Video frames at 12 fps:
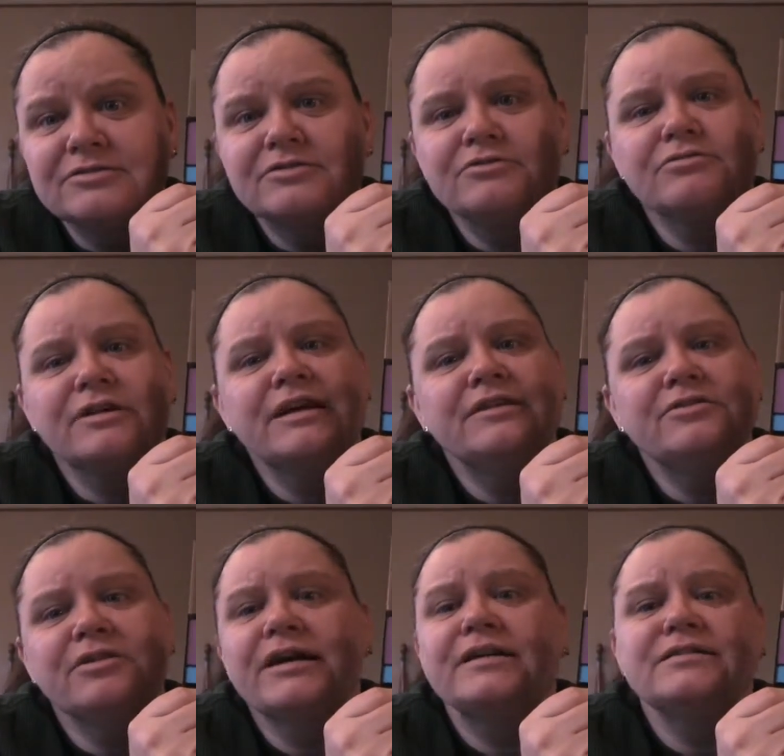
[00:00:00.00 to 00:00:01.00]
Great
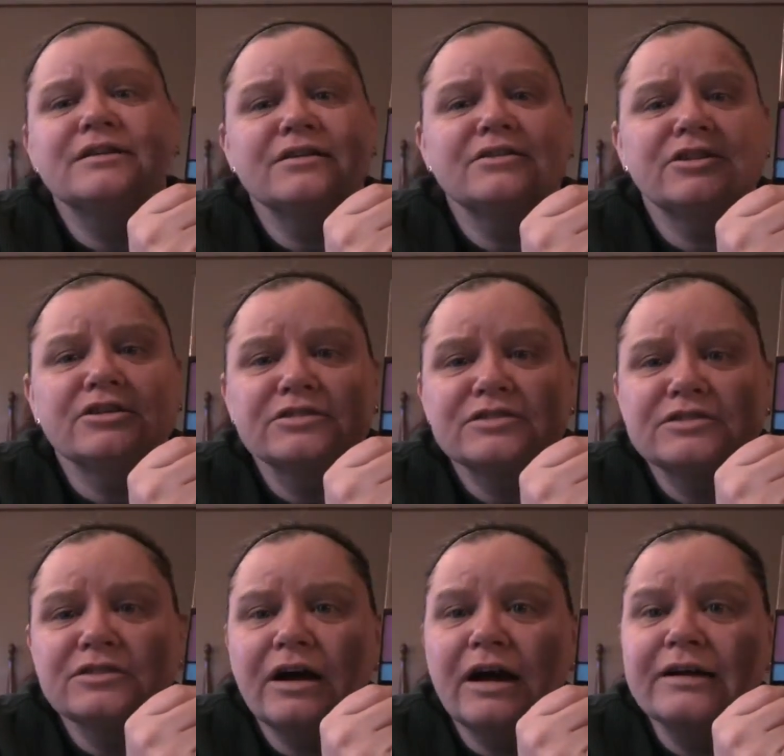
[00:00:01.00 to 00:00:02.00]
duck looks.
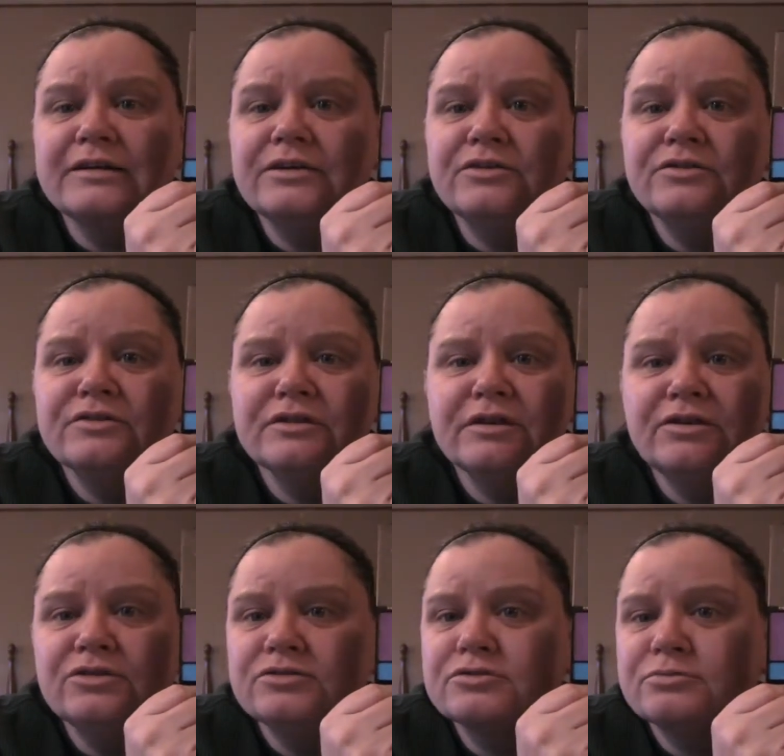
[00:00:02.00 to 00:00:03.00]
Use a
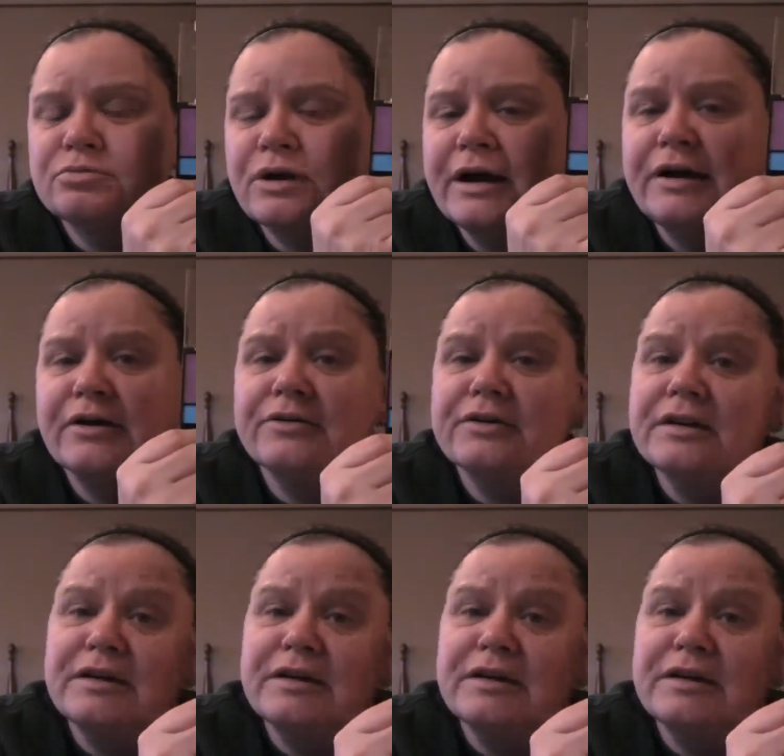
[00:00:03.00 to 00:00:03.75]
neutral brown.